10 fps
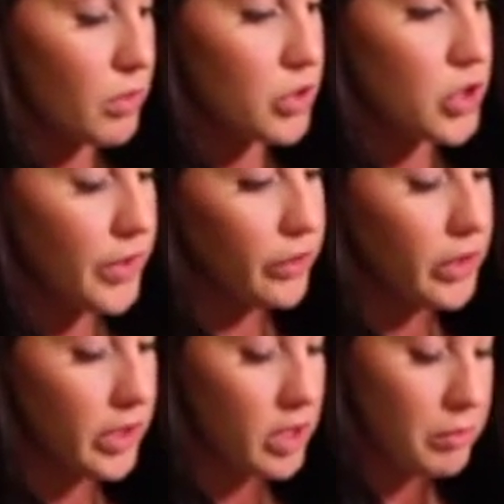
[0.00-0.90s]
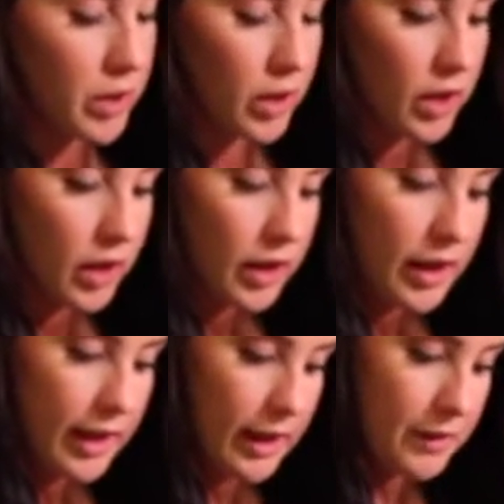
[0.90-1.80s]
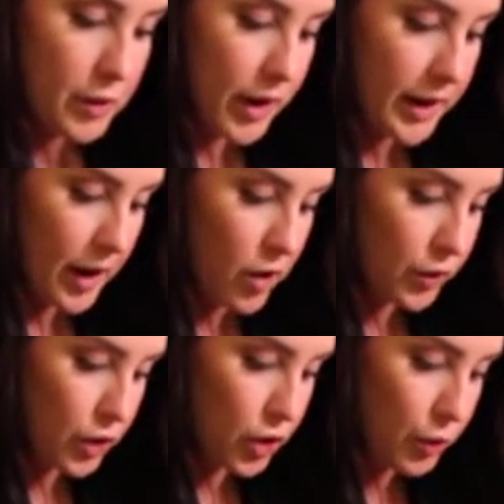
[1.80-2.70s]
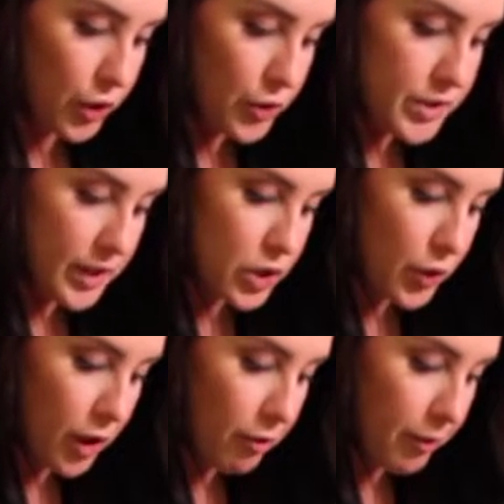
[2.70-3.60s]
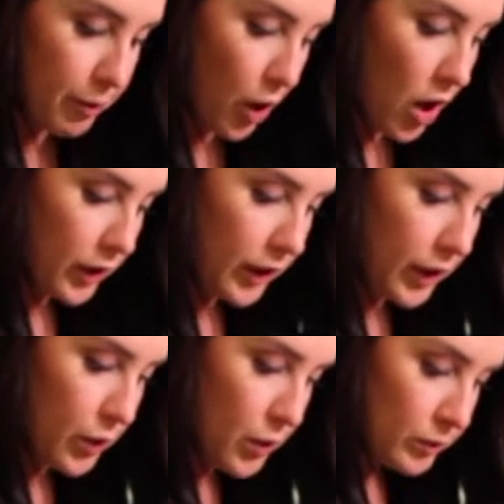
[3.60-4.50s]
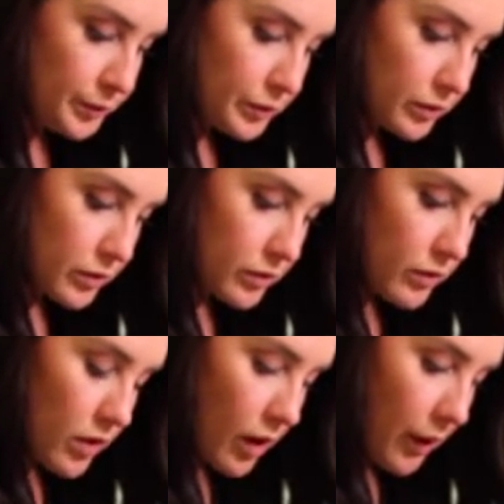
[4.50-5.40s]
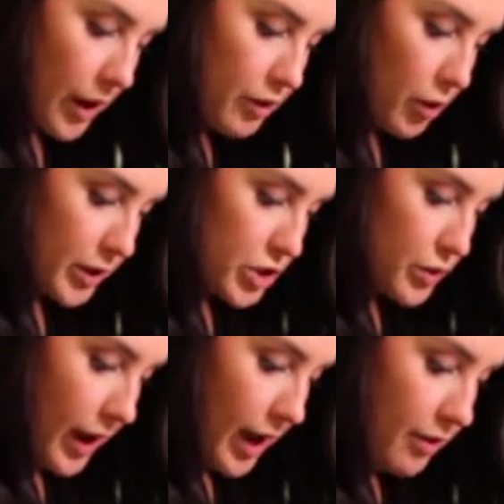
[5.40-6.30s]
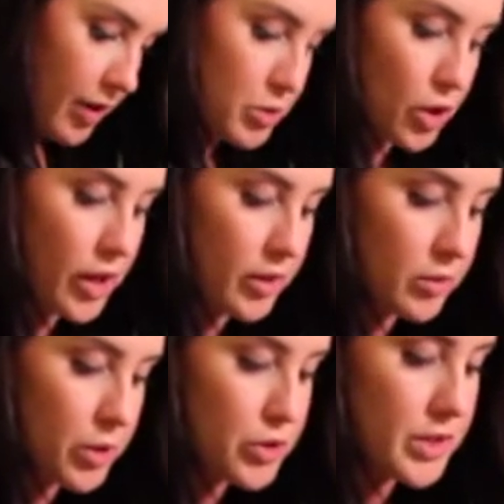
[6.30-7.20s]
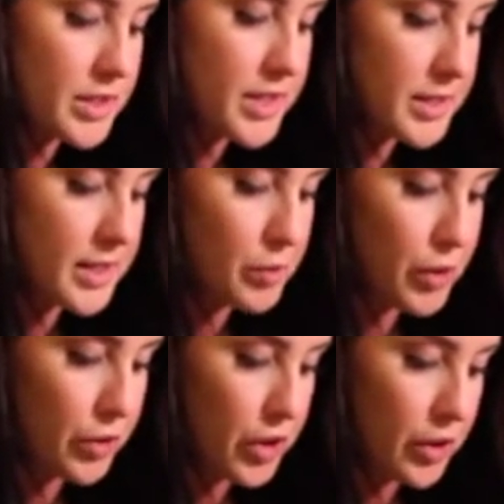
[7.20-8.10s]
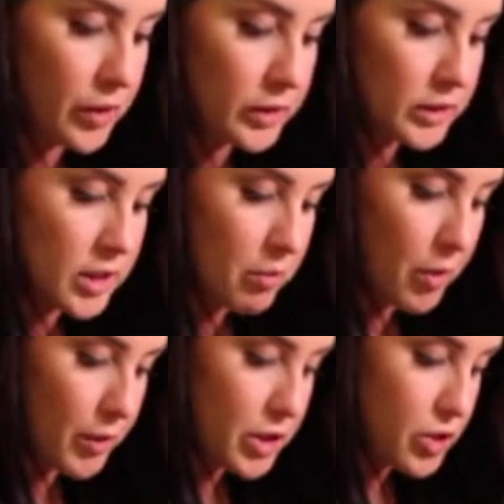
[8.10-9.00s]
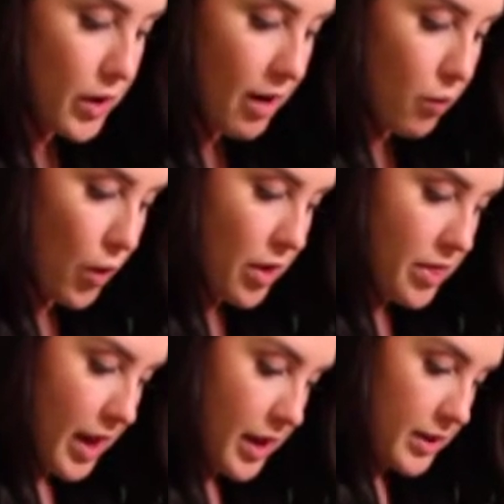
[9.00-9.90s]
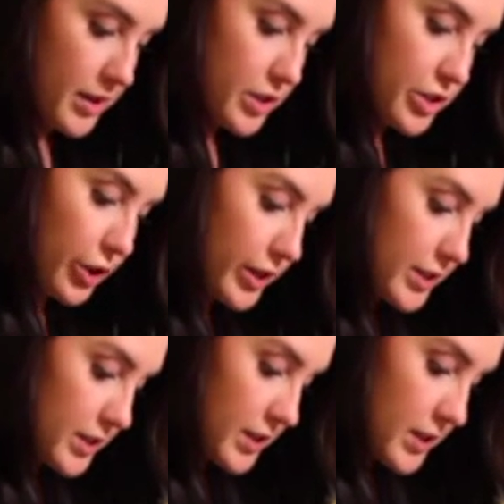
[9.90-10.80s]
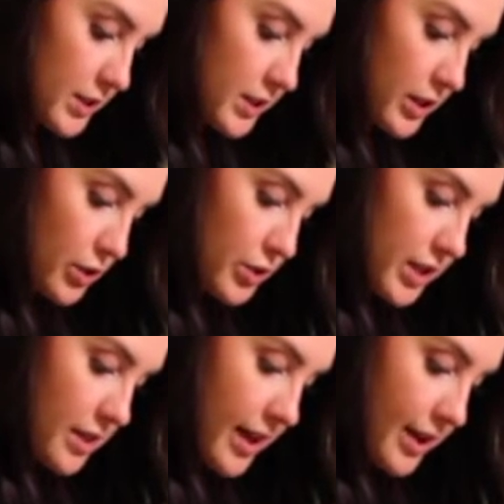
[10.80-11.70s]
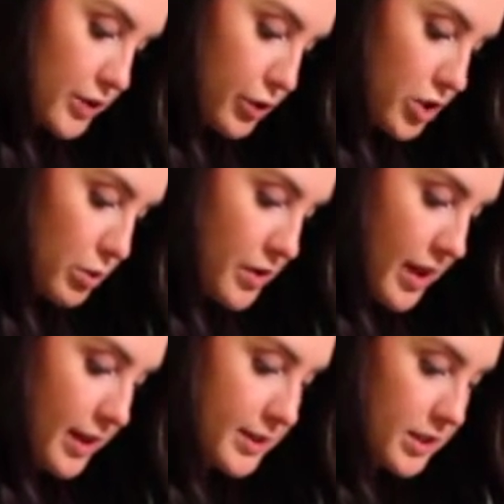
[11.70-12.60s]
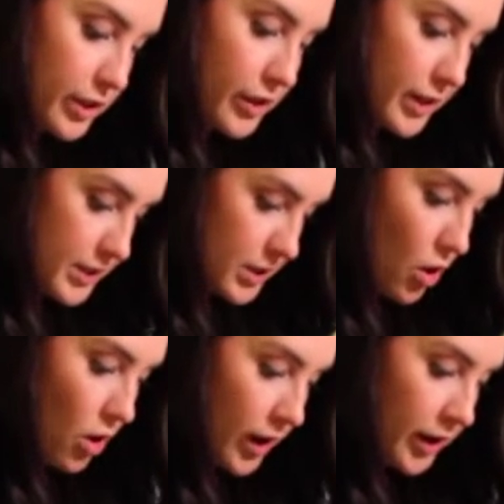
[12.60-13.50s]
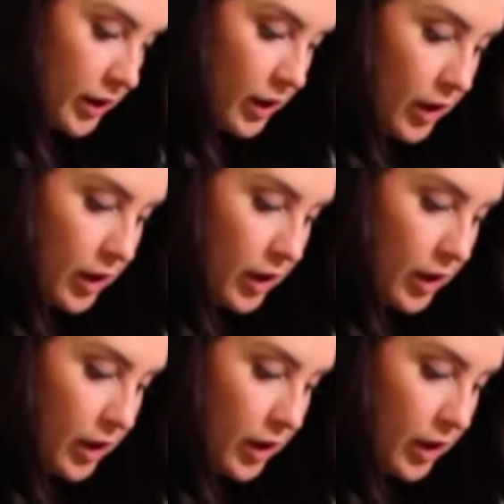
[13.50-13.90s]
which is fairly deep. And then right now on you, we're using a 12-pound needle. However, we do have, we're using a 16-pound needle. But we do have one that is 36 needles, and that's for someone that has serious scarring.